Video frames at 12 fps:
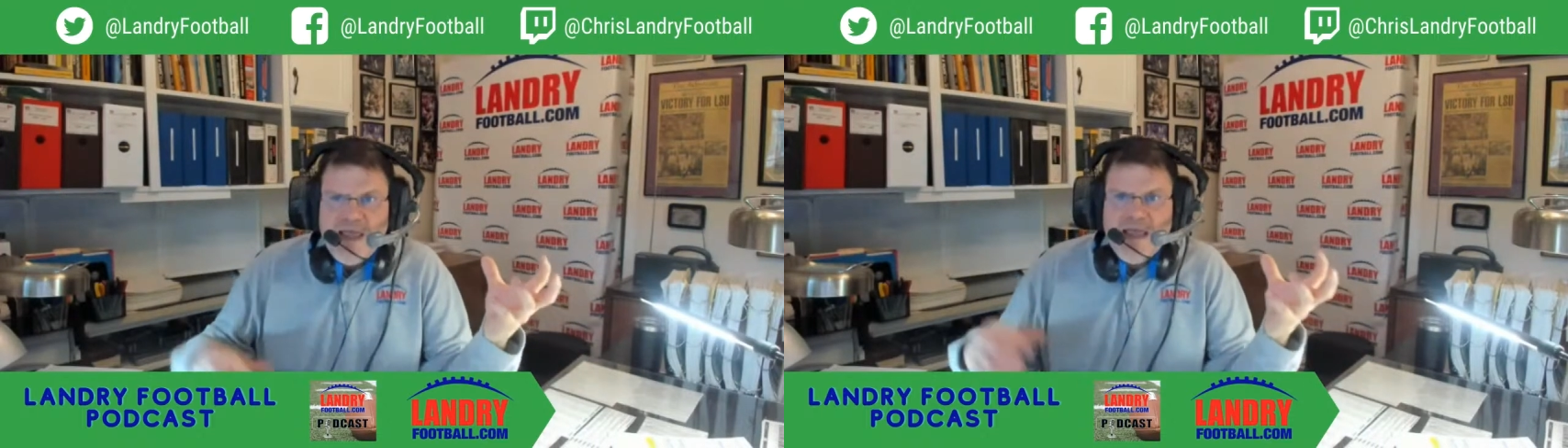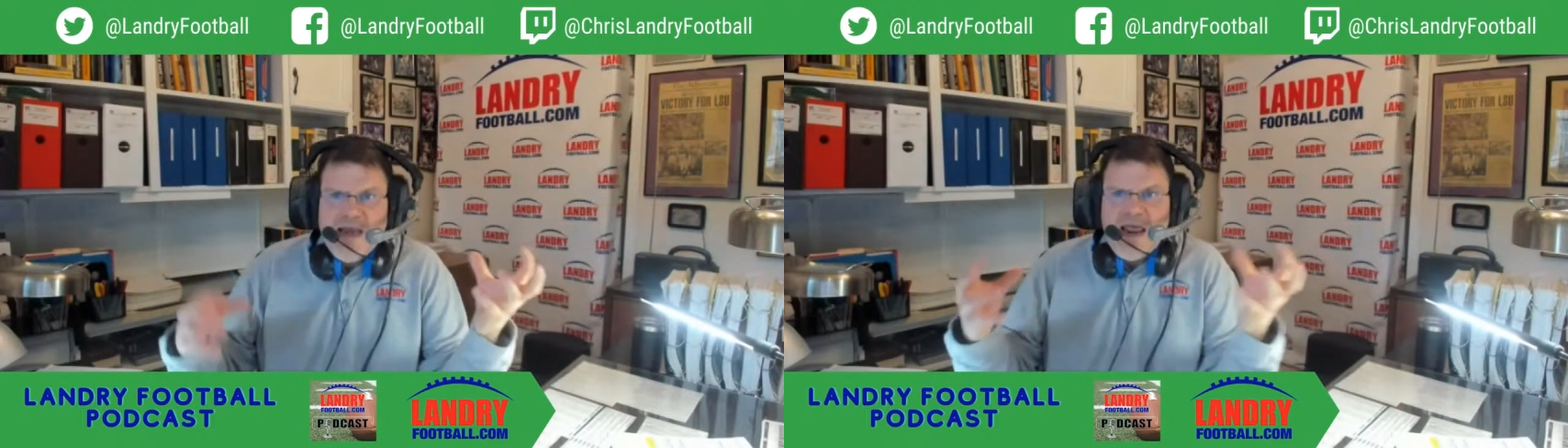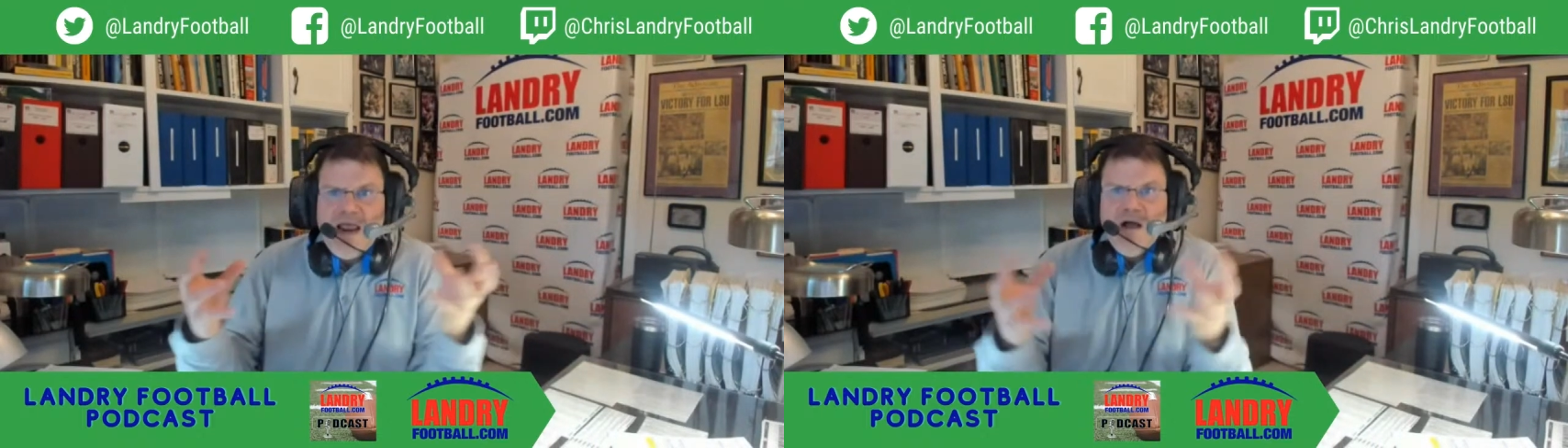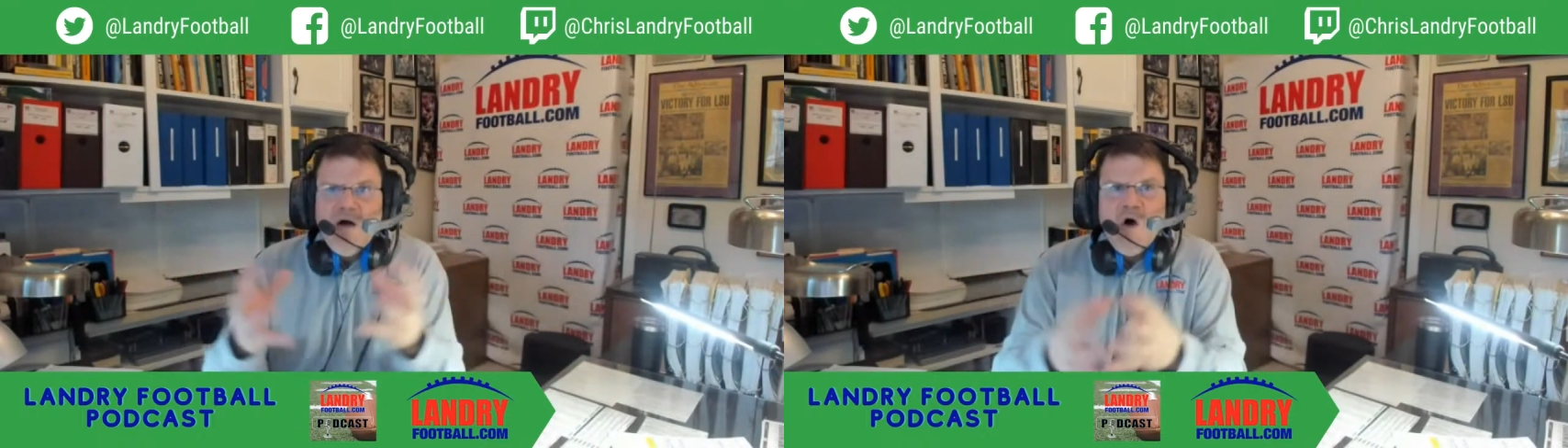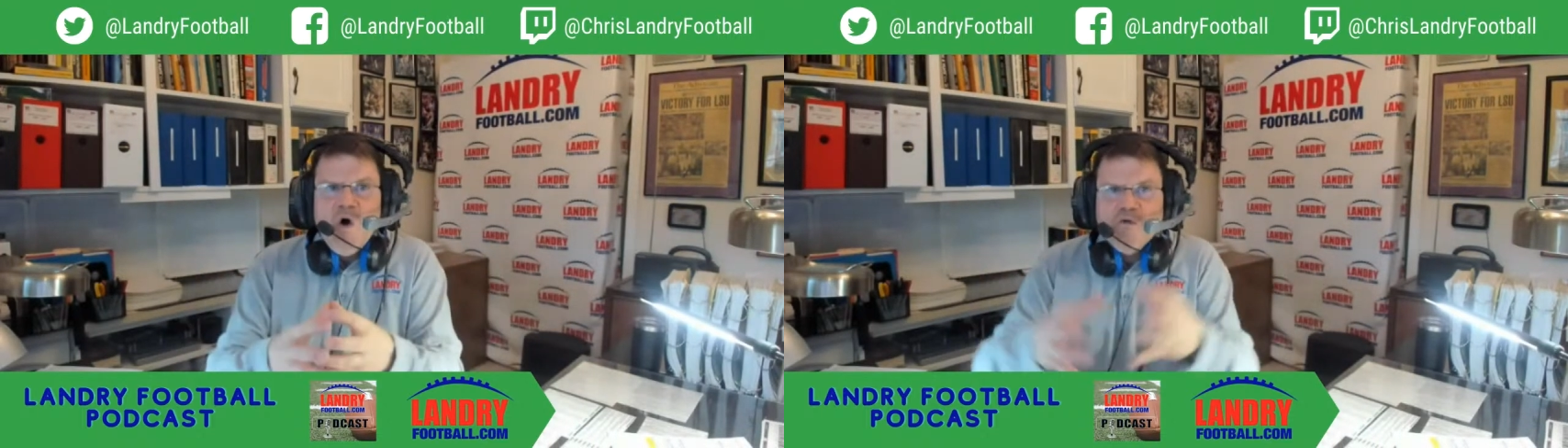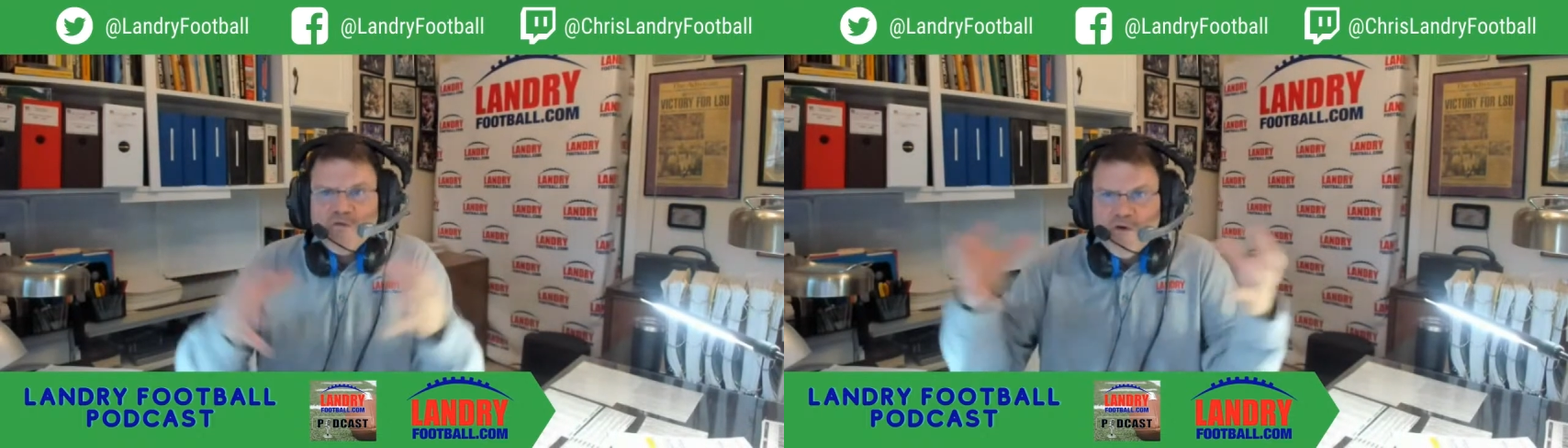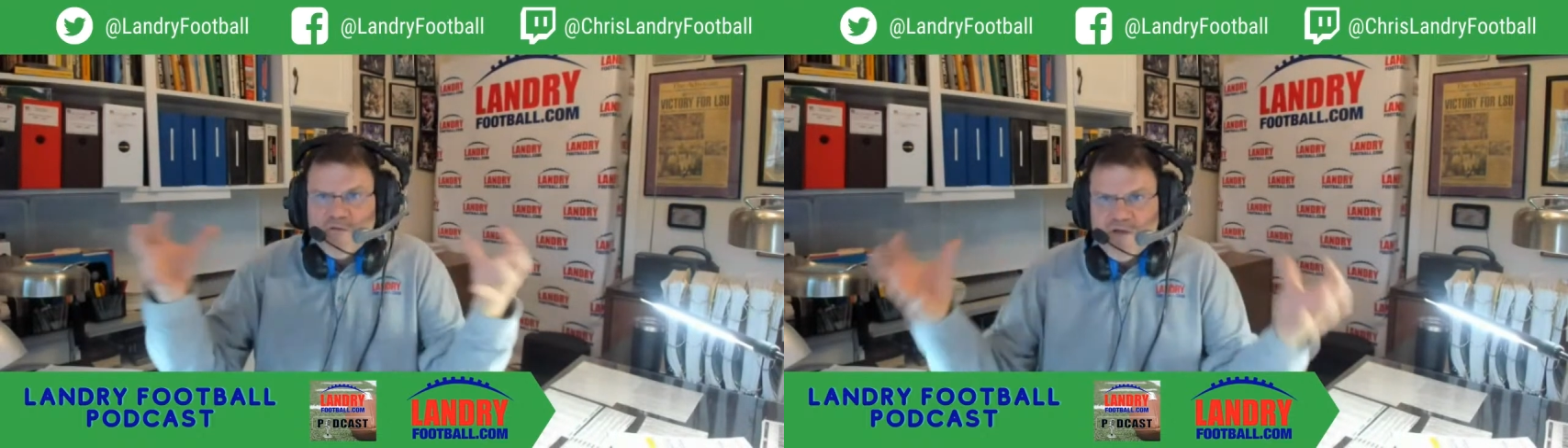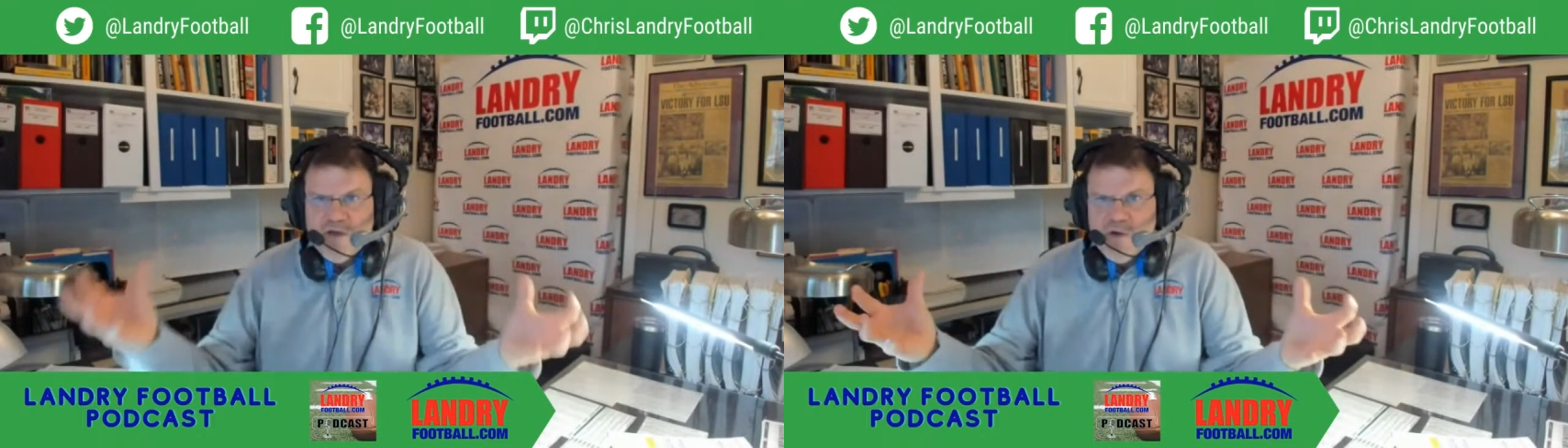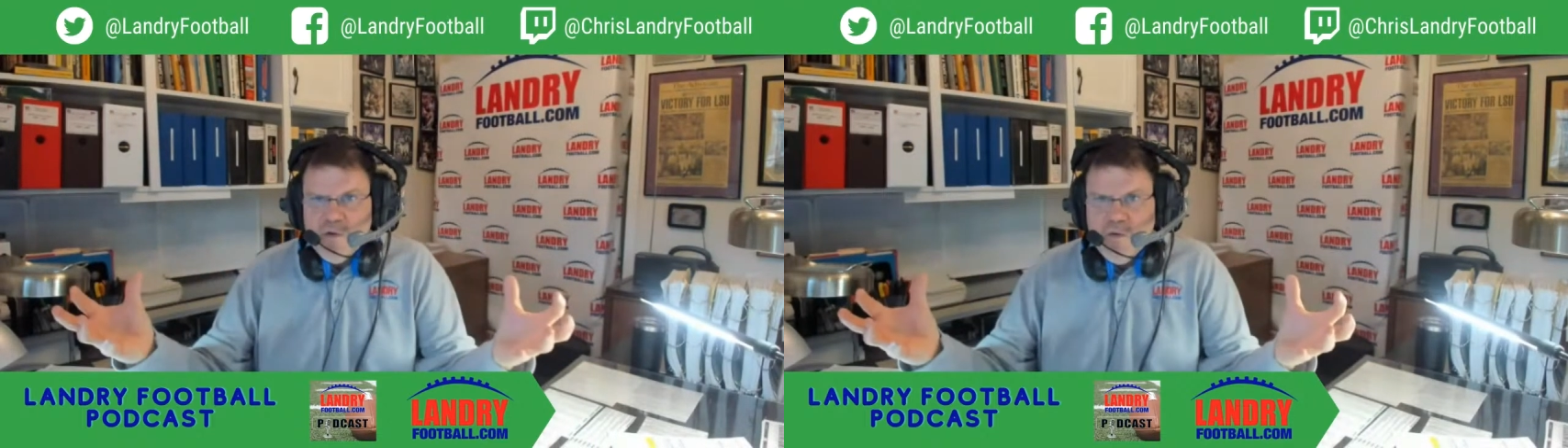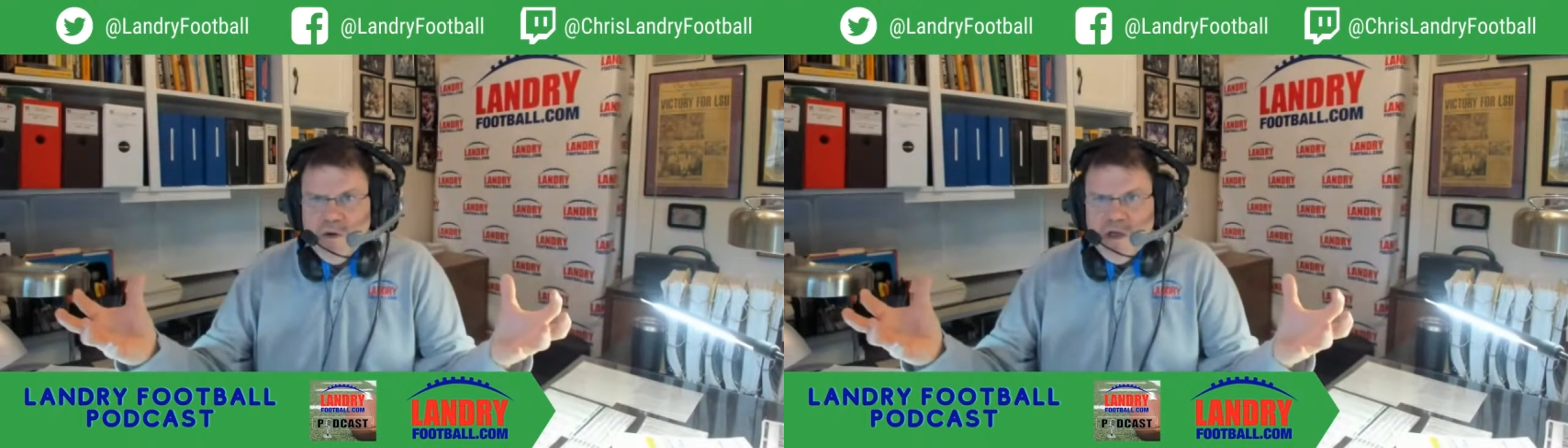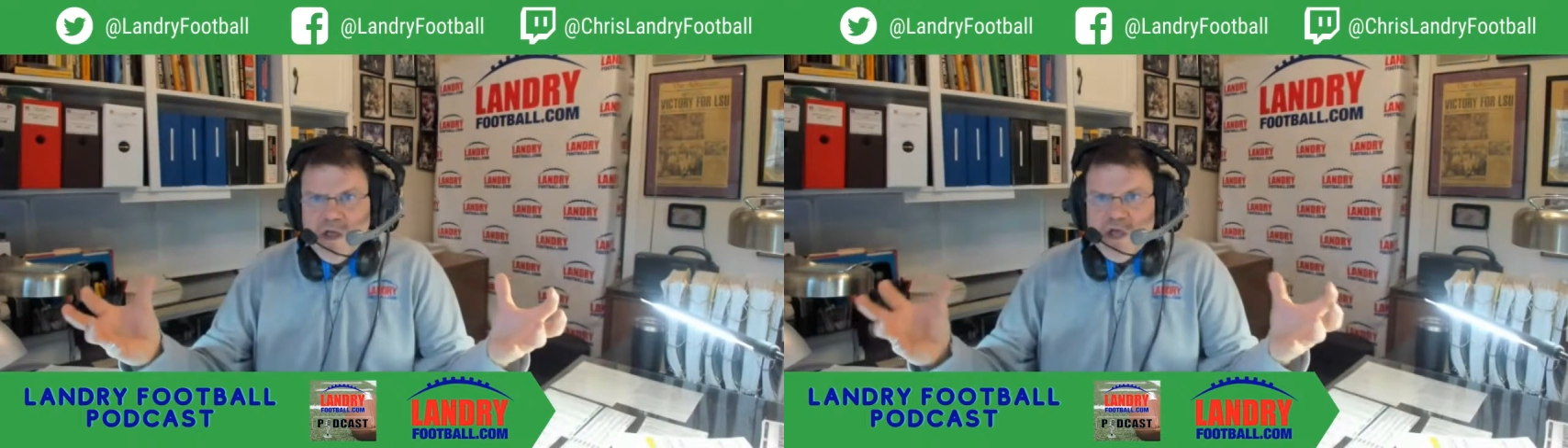in an overview.